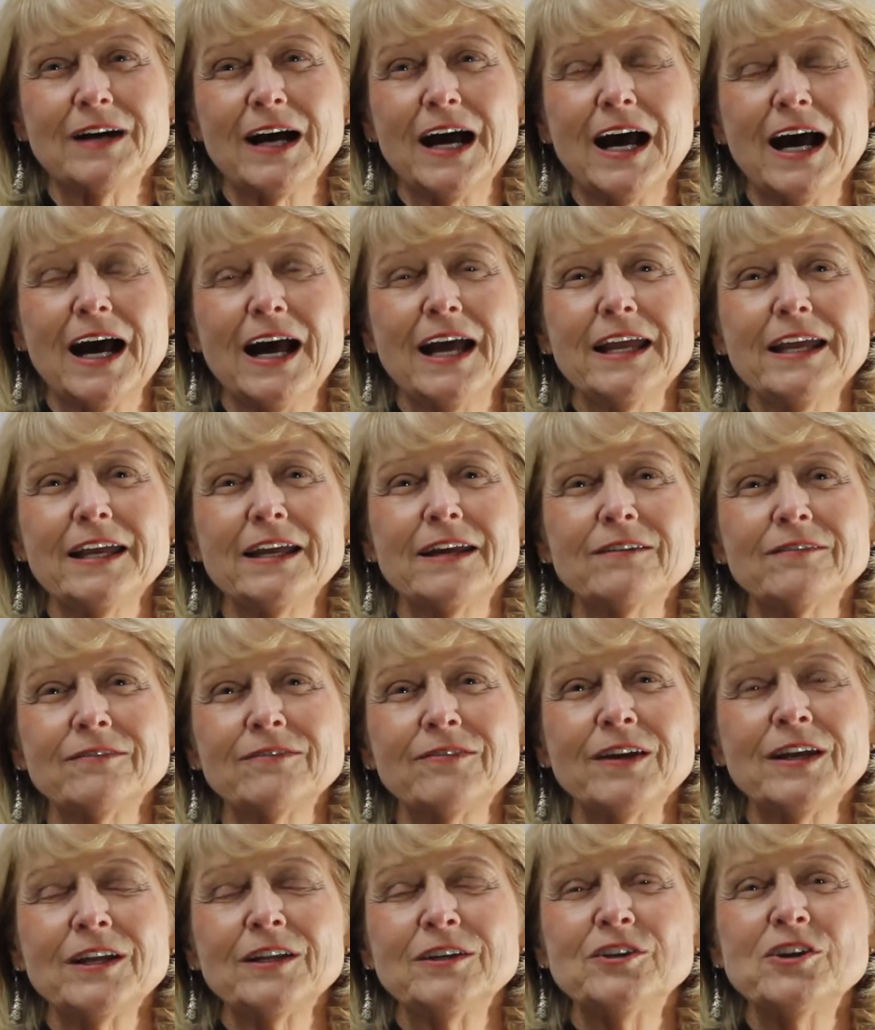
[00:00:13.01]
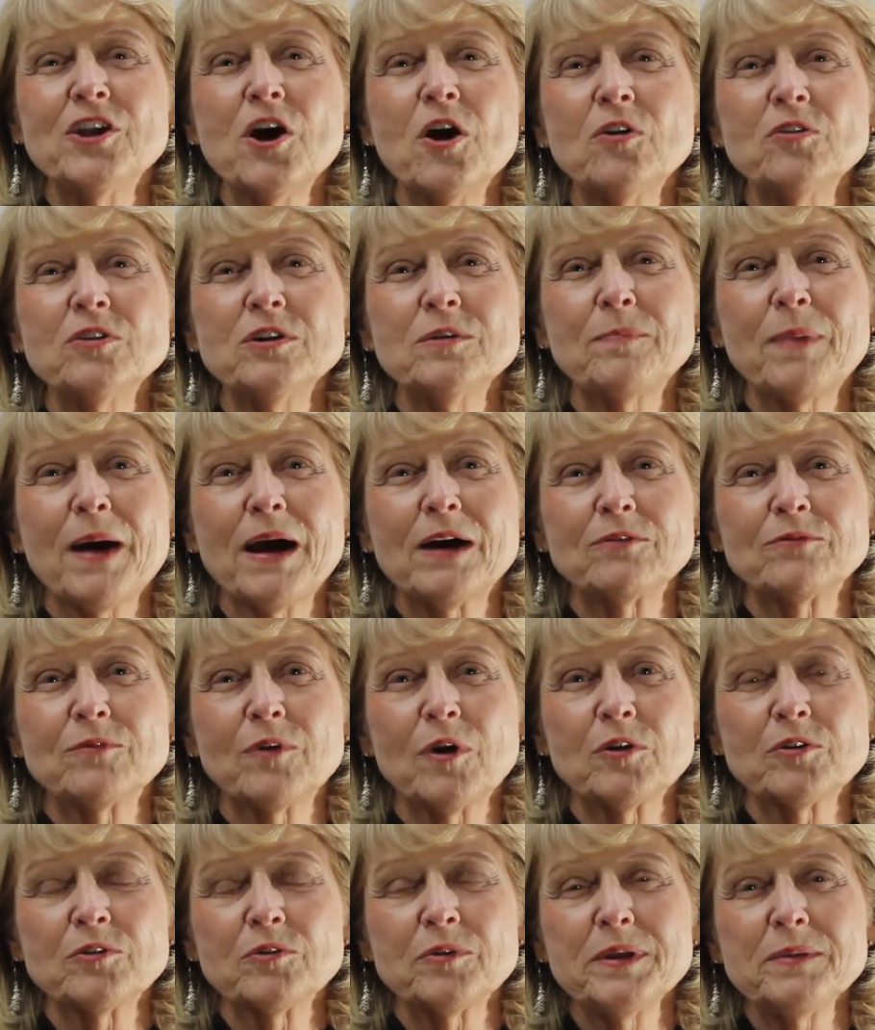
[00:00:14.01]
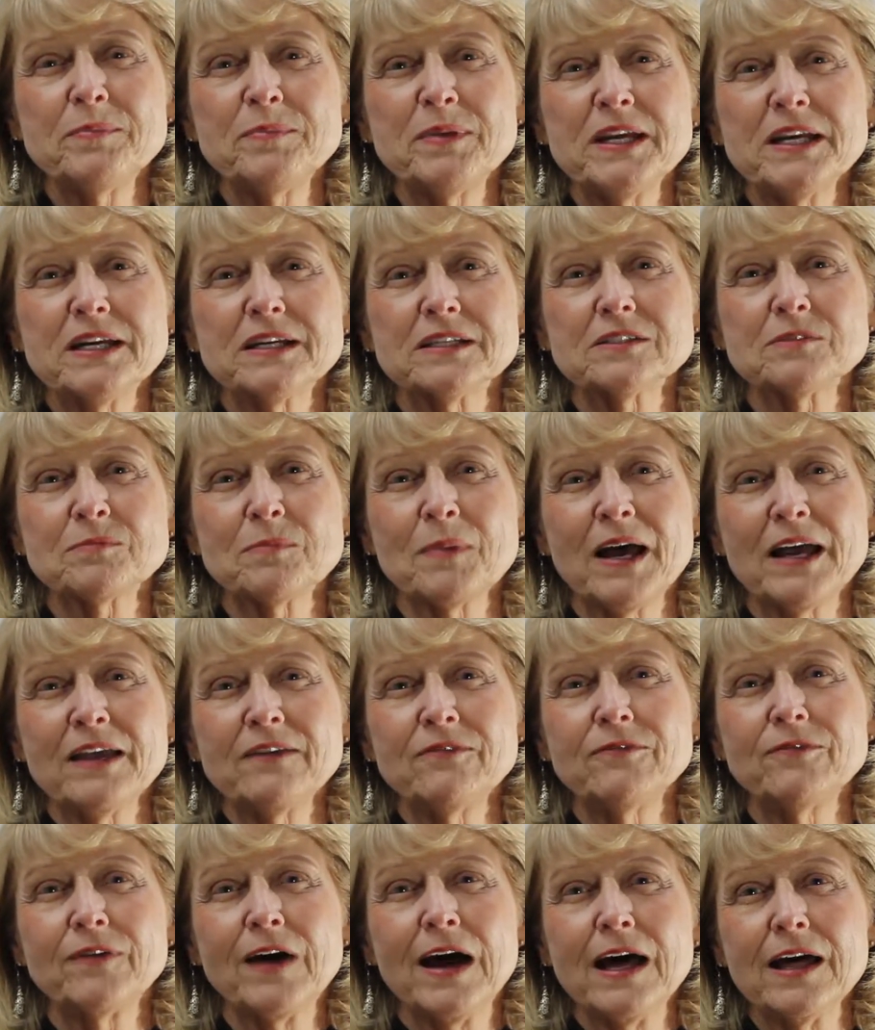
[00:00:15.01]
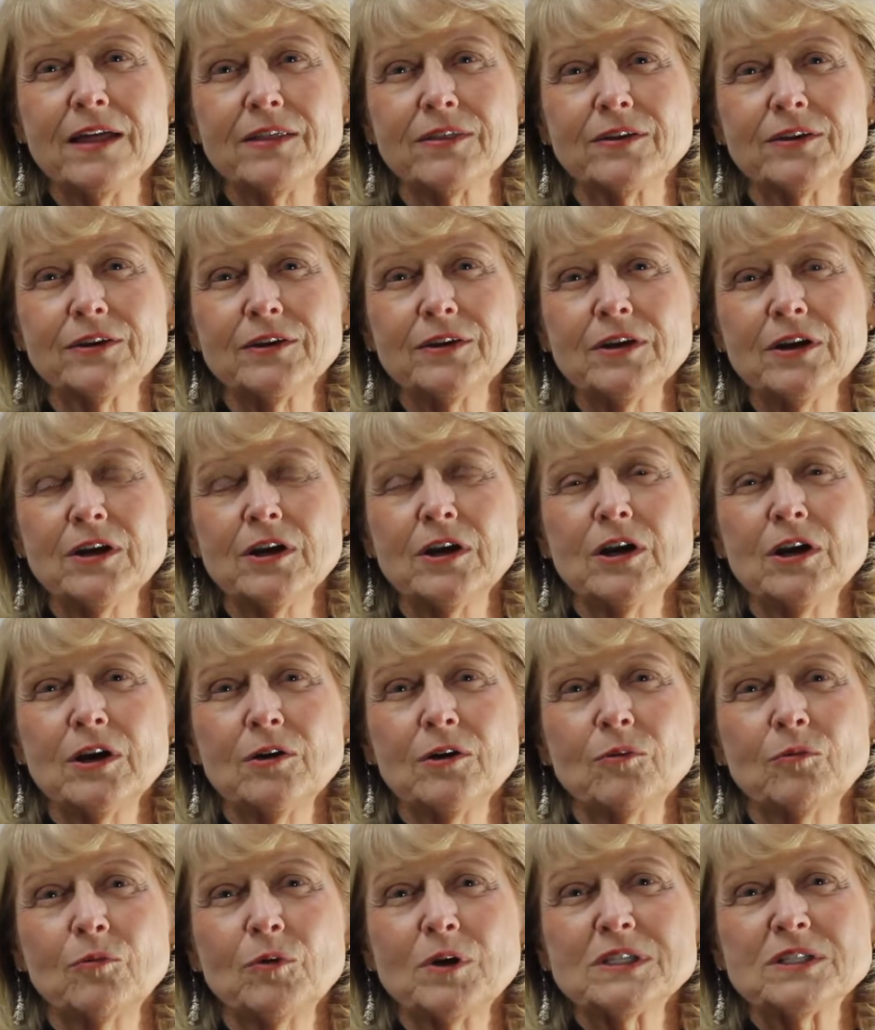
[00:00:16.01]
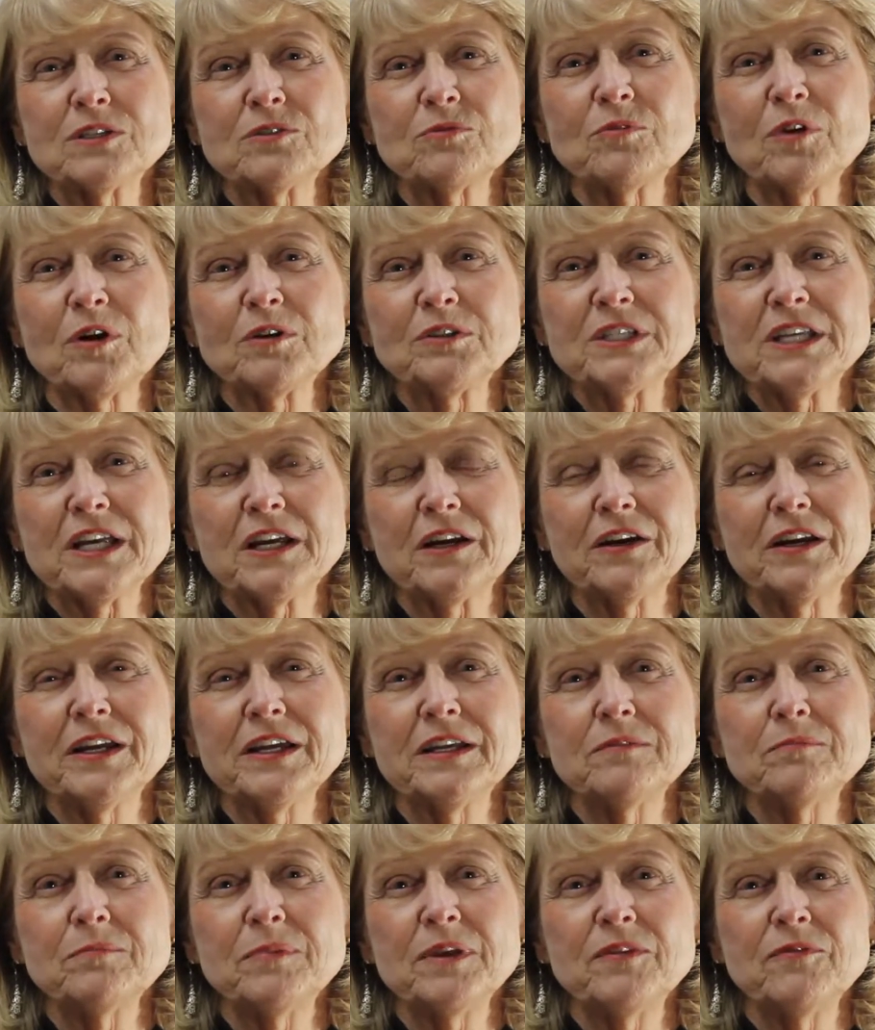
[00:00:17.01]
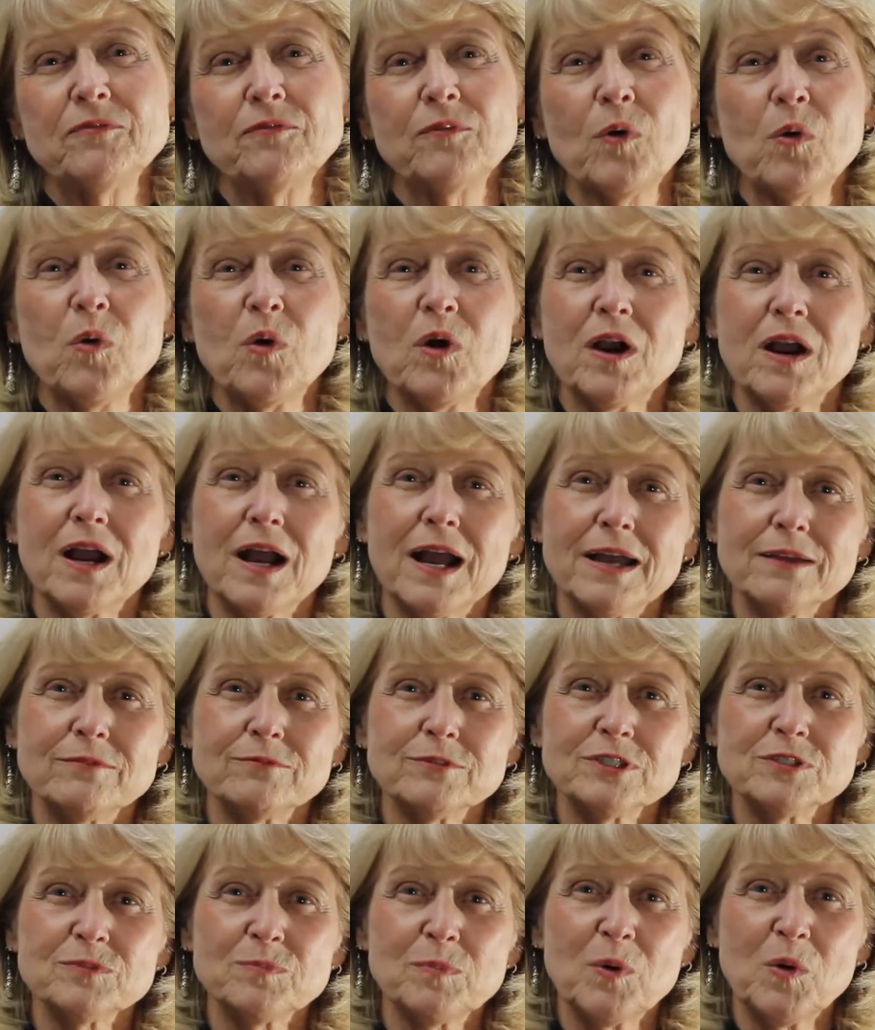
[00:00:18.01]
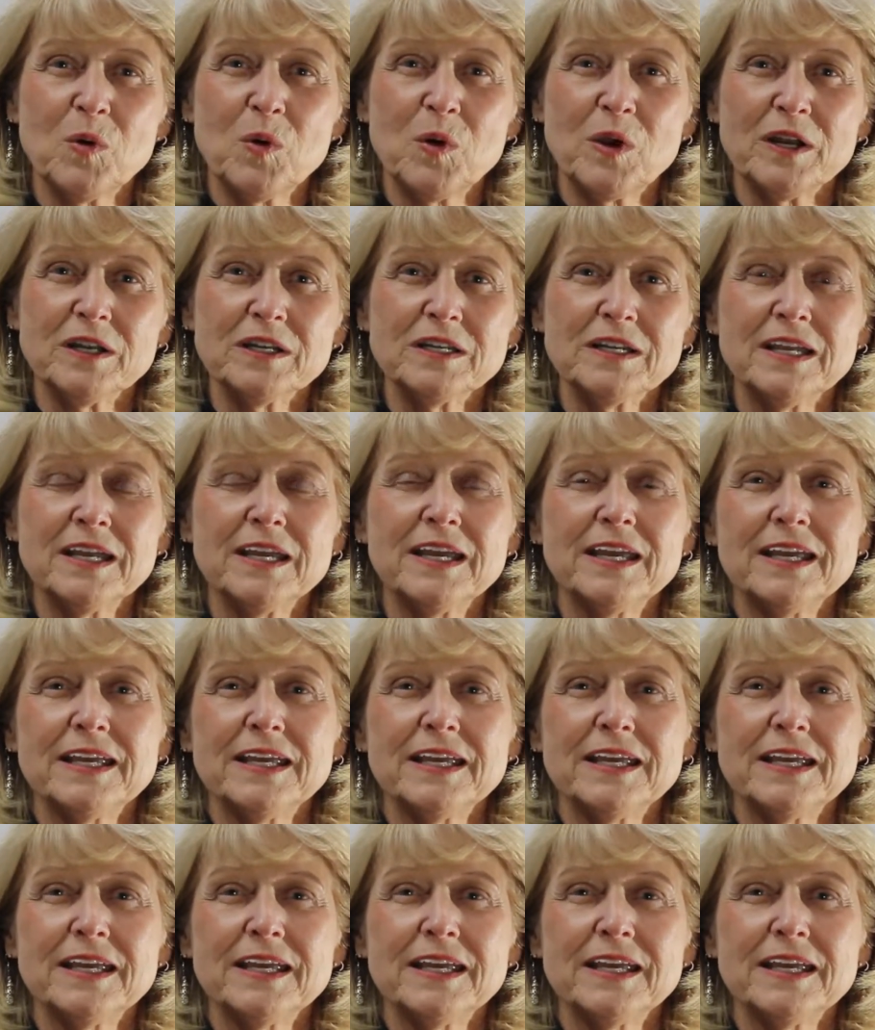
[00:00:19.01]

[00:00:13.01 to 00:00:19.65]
I have known about Rotary because my father was a Rotarian before I was born.